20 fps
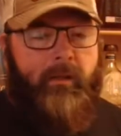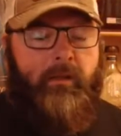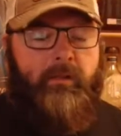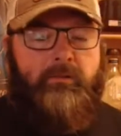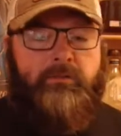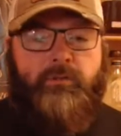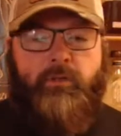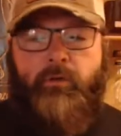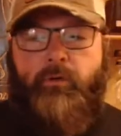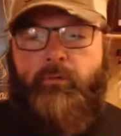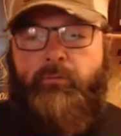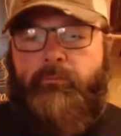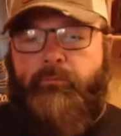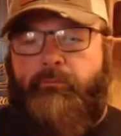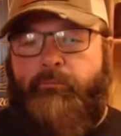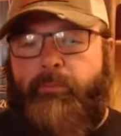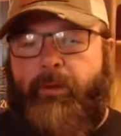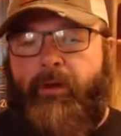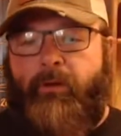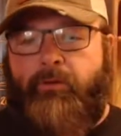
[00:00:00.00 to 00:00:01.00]
So
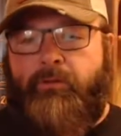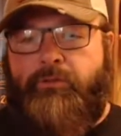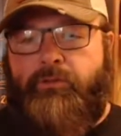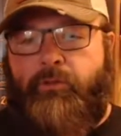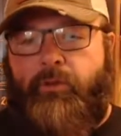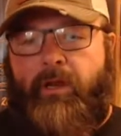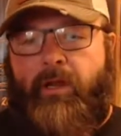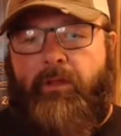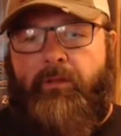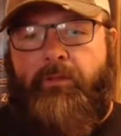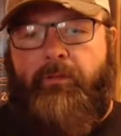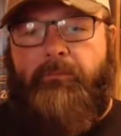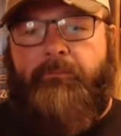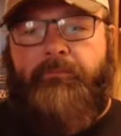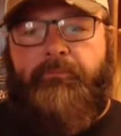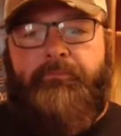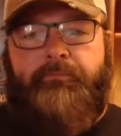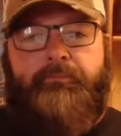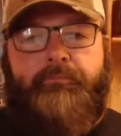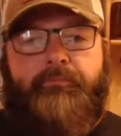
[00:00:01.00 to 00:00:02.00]
barrel strength,
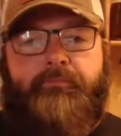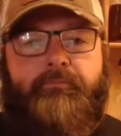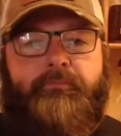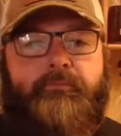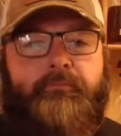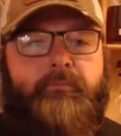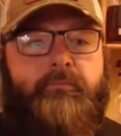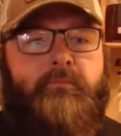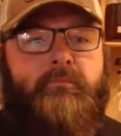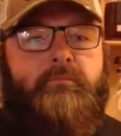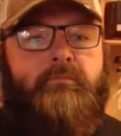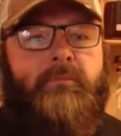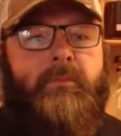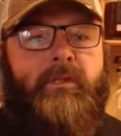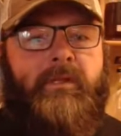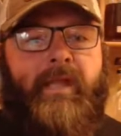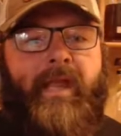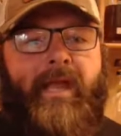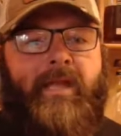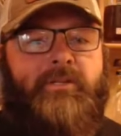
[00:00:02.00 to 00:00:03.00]

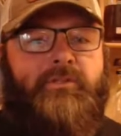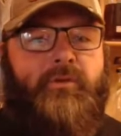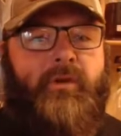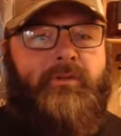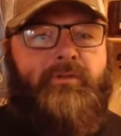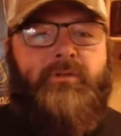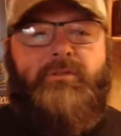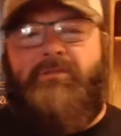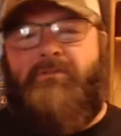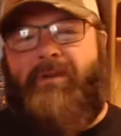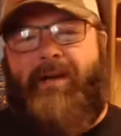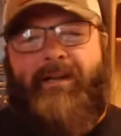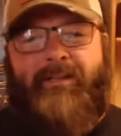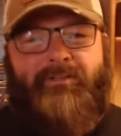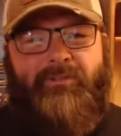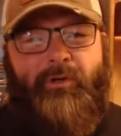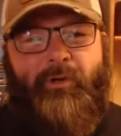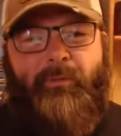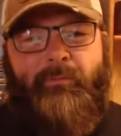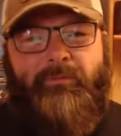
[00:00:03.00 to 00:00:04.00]
cask strength, there's a lot of
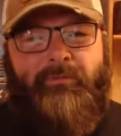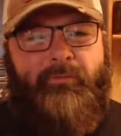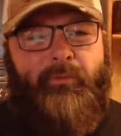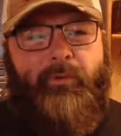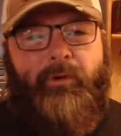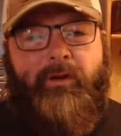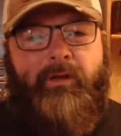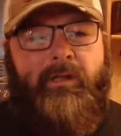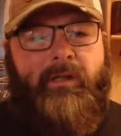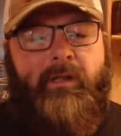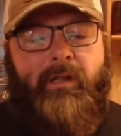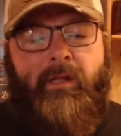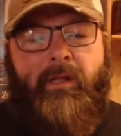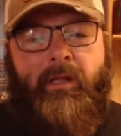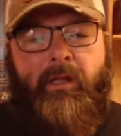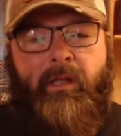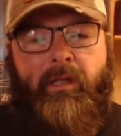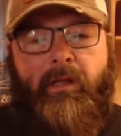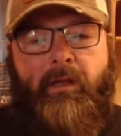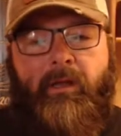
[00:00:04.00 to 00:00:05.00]
terms for it.
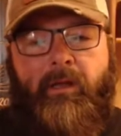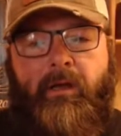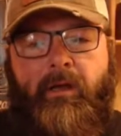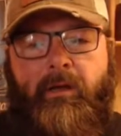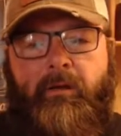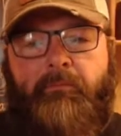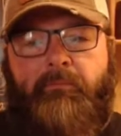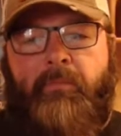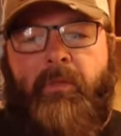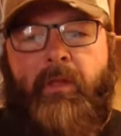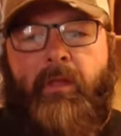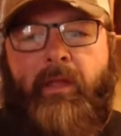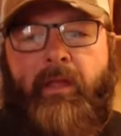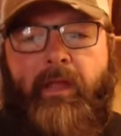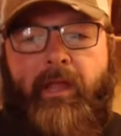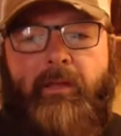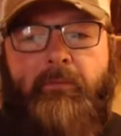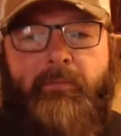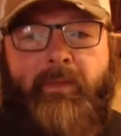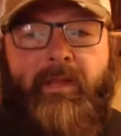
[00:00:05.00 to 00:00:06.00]

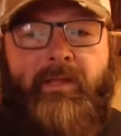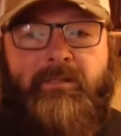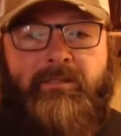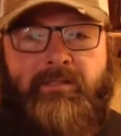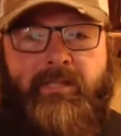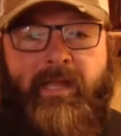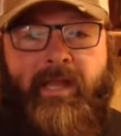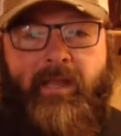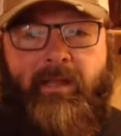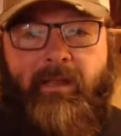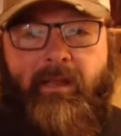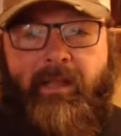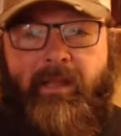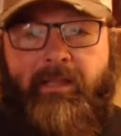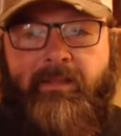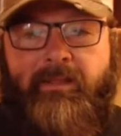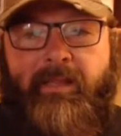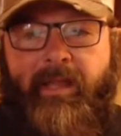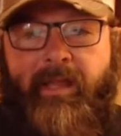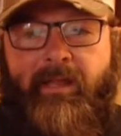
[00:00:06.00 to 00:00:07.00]
It means that
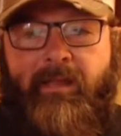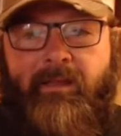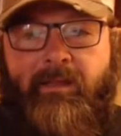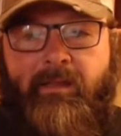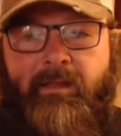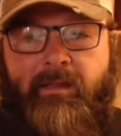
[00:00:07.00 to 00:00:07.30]
in that,